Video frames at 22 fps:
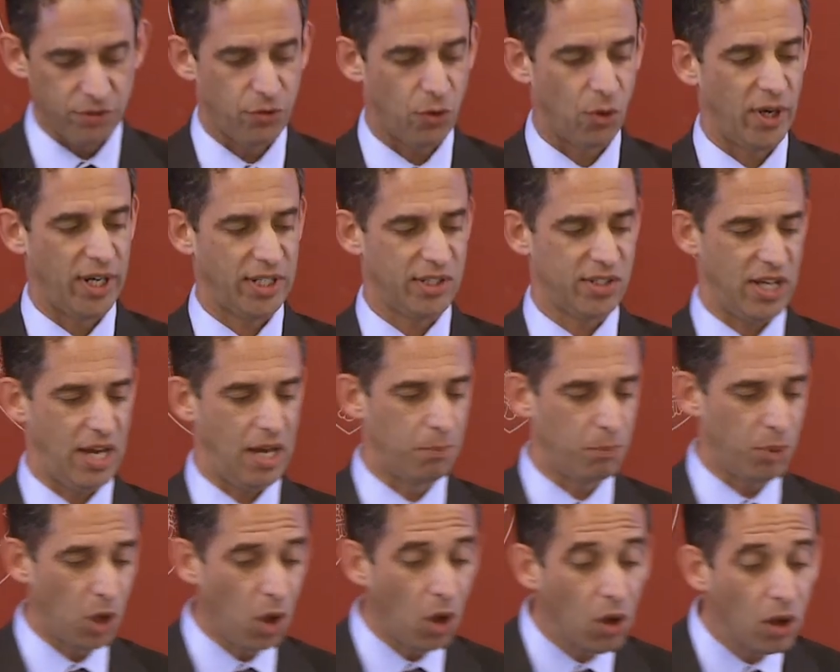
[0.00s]
For
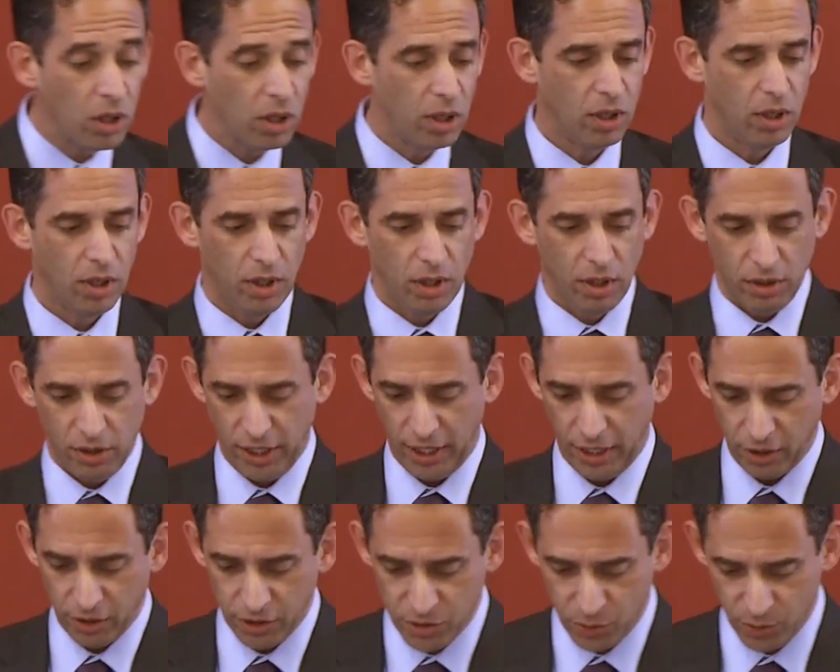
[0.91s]
example,
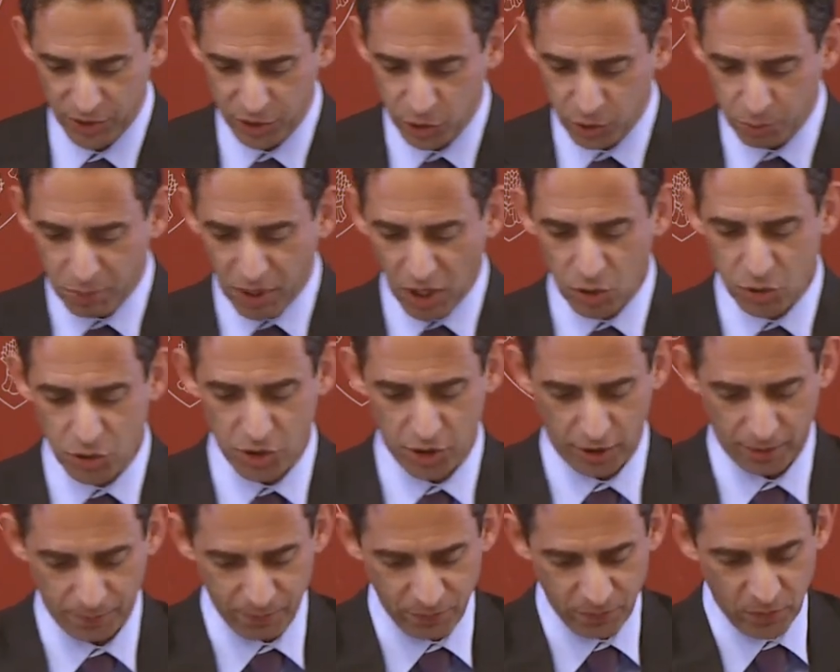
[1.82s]
there's Richard
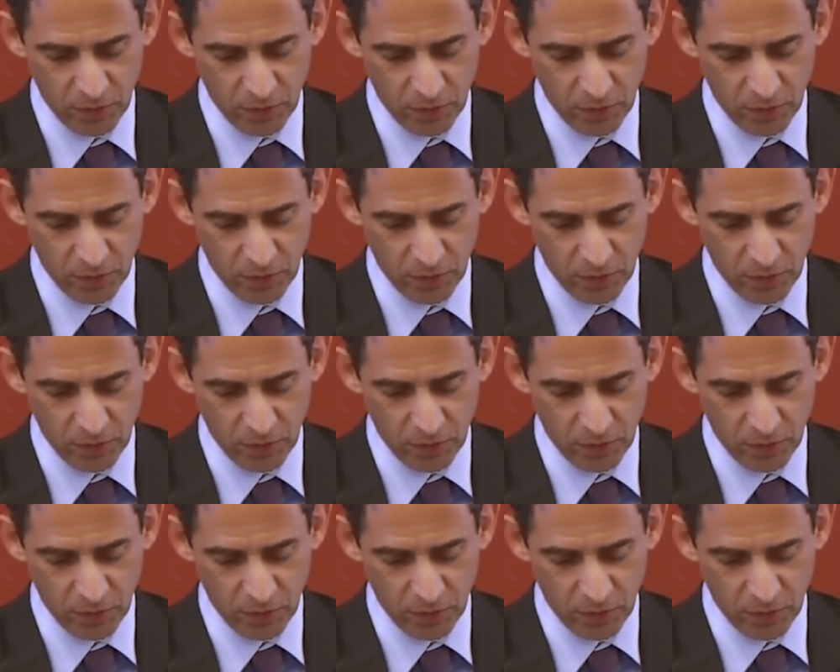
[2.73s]
Posner.